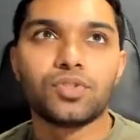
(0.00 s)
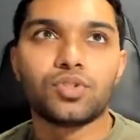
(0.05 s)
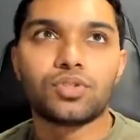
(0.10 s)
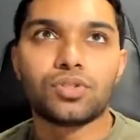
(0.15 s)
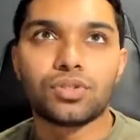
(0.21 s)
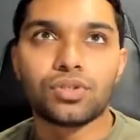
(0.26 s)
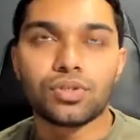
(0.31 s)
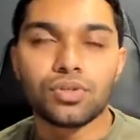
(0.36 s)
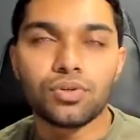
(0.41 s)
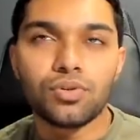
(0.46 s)

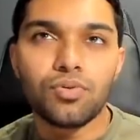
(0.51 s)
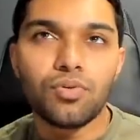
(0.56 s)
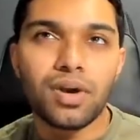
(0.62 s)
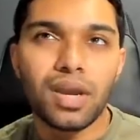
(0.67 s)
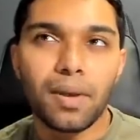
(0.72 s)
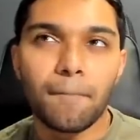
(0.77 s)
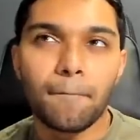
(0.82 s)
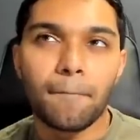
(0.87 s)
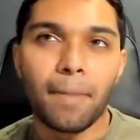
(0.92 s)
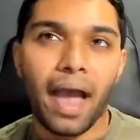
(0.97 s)

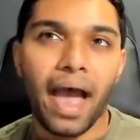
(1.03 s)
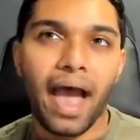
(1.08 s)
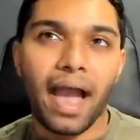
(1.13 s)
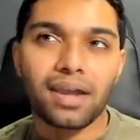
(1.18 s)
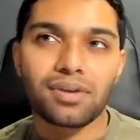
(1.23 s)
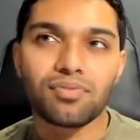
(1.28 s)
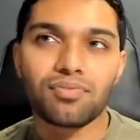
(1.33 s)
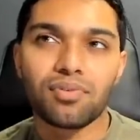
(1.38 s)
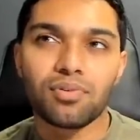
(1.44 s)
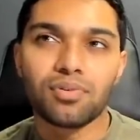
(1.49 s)

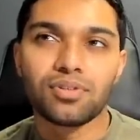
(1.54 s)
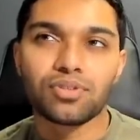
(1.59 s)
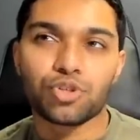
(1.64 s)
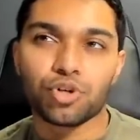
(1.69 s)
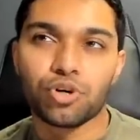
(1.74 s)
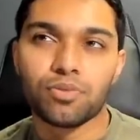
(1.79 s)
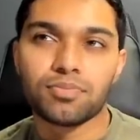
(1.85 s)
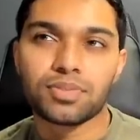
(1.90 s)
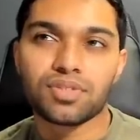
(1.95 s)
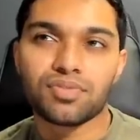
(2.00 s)
impactful in
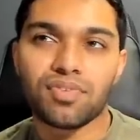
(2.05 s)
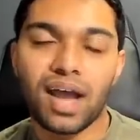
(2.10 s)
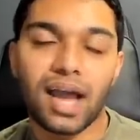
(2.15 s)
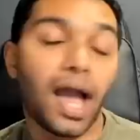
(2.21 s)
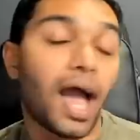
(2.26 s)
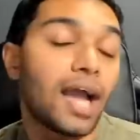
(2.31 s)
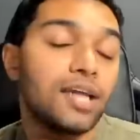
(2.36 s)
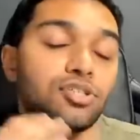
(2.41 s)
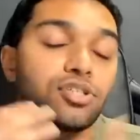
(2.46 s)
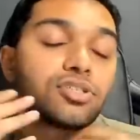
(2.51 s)
terms of,
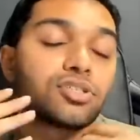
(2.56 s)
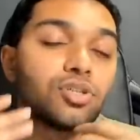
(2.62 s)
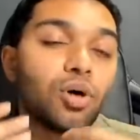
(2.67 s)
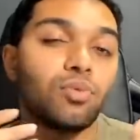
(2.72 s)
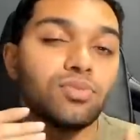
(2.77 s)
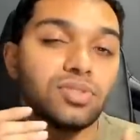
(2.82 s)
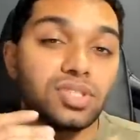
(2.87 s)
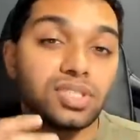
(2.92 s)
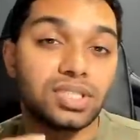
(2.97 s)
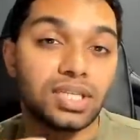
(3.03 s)
I just
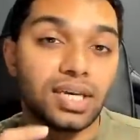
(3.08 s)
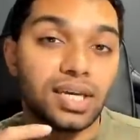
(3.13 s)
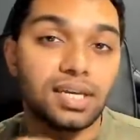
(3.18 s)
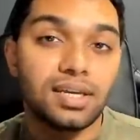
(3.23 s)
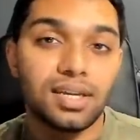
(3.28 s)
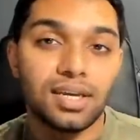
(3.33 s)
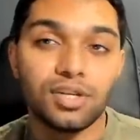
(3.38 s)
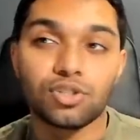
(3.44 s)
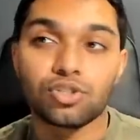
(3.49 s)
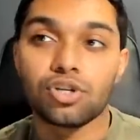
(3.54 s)
don't see it
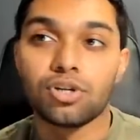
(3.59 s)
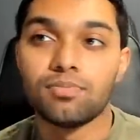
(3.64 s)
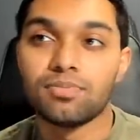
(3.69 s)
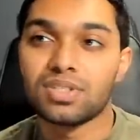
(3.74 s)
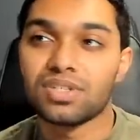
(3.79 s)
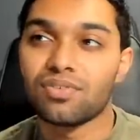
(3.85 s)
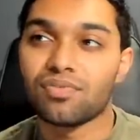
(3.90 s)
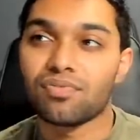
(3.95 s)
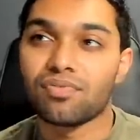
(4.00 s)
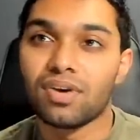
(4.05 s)
in terms
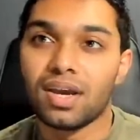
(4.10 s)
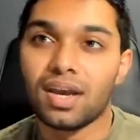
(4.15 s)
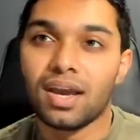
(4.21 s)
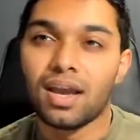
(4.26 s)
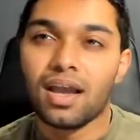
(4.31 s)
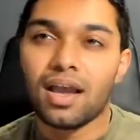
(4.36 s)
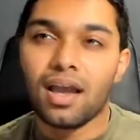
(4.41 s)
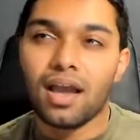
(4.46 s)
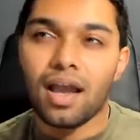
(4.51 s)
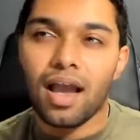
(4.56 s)
of
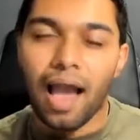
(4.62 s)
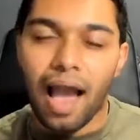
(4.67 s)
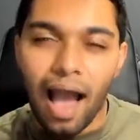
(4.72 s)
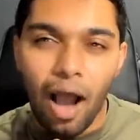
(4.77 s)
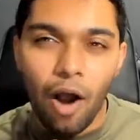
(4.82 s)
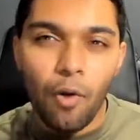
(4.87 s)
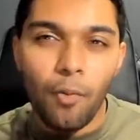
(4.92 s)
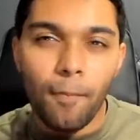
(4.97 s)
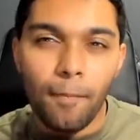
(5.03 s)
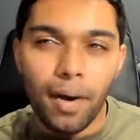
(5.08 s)

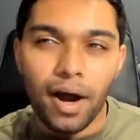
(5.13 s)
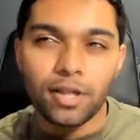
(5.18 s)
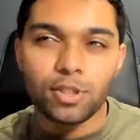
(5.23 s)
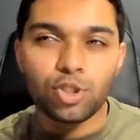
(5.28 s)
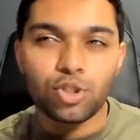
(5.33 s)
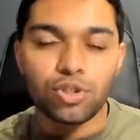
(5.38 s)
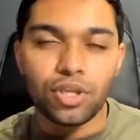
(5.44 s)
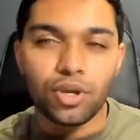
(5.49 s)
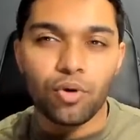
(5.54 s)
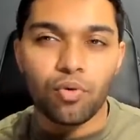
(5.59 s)
how
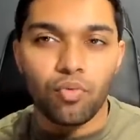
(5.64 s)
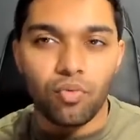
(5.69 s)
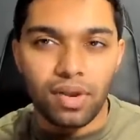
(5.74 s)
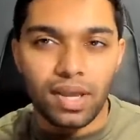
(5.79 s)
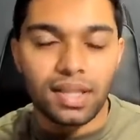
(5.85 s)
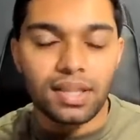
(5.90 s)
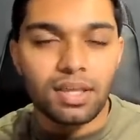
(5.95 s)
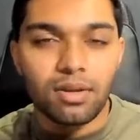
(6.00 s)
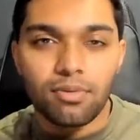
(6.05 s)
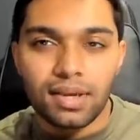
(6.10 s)
much they're
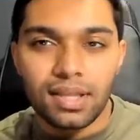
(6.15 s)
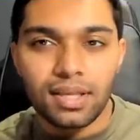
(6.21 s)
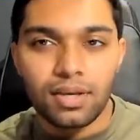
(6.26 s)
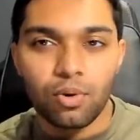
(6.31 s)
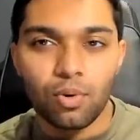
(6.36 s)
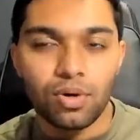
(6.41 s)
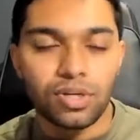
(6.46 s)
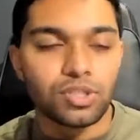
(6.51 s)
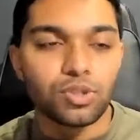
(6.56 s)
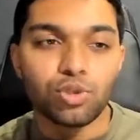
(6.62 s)
really, really
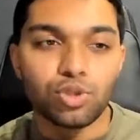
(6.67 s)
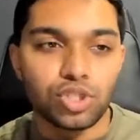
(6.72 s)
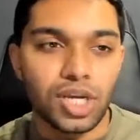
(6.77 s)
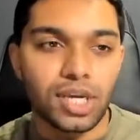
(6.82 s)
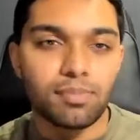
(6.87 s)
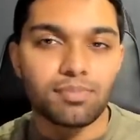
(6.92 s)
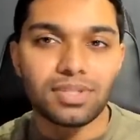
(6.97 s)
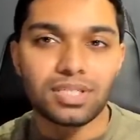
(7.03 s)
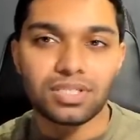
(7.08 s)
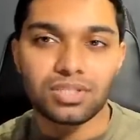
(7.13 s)
going to
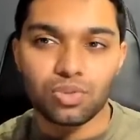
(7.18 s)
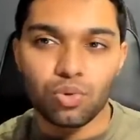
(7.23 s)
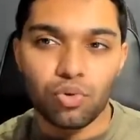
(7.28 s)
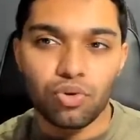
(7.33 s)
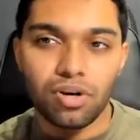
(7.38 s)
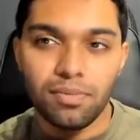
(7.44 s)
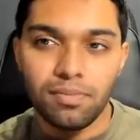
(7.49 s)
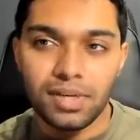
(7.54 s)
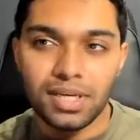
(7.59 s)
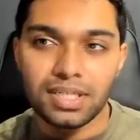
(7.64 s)
shape the
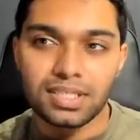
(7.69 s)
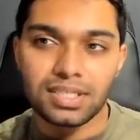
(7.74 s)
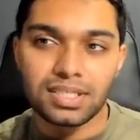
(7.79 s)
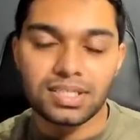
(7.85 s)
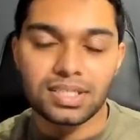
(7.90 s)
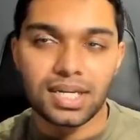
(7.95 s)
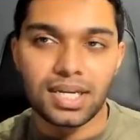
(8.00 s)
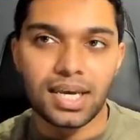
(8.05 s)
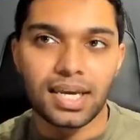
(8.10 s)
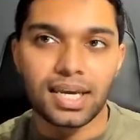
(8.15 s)
story, because
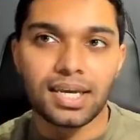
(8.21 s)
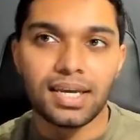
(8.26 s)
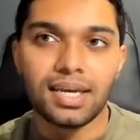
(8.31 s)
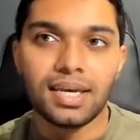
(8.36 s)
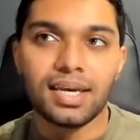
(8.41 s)
it's like,